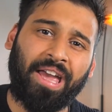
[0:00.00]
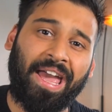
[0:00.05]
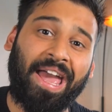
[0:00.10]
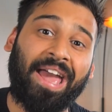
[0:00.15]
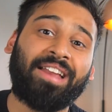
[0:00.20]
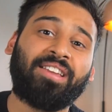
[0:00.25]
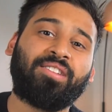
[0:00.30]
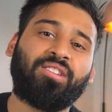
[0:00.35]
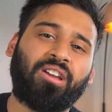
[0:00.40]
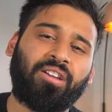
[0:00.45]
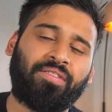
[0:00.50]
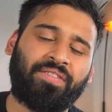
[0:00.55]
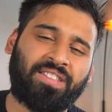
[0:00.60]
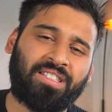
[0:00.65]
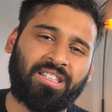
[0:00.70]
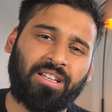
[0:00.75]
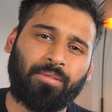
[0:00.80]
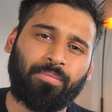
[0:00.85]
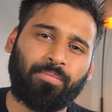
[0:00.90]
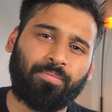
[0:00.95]
and you have
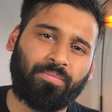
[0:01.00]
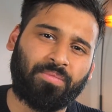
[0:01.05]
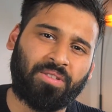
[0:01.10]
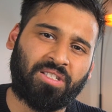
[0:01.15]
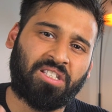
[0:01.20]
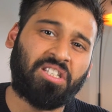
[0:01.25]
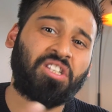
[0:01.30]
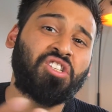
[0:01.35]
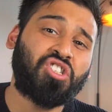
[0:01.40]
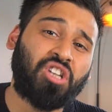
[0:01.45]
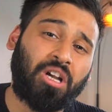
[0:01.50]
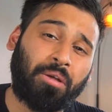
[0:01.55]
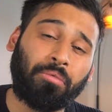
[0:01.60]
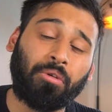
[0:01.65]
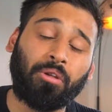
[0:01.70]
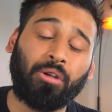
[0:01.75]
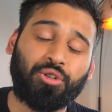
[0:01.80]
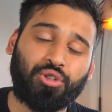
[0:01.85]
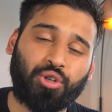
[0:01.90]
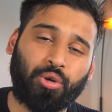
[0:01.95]
some C sharp
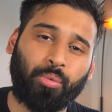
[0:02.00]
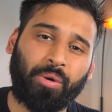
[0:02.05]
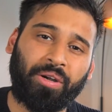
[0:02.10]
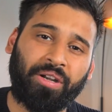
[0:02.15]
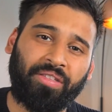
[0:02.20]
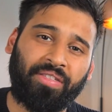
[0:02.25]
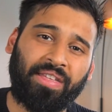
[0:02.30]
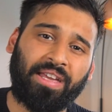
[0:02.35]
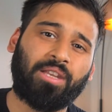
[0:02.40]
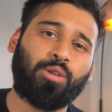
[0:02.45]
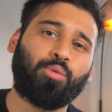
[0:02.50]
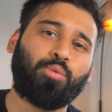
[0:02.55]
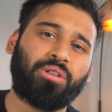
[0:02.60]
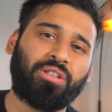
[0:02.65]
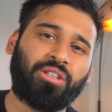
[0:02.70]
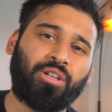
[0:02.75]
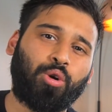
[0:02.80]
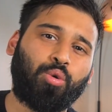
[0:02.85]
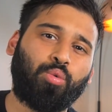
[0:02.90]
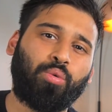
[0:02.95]
knowledge already, then you
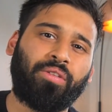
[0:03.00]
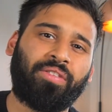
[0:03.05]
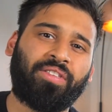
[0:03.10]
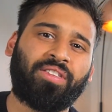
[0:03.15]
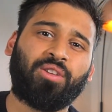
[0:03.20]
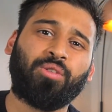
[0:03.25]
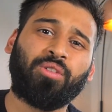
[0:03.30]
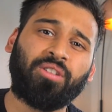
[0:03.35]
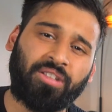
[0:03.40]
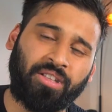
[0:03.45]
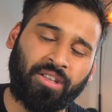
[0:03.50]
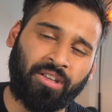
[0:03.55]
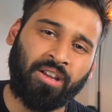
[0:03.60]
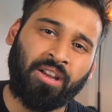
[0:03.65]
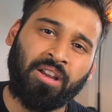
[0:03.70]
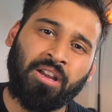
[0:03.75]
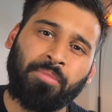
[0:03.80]
would go with Unity.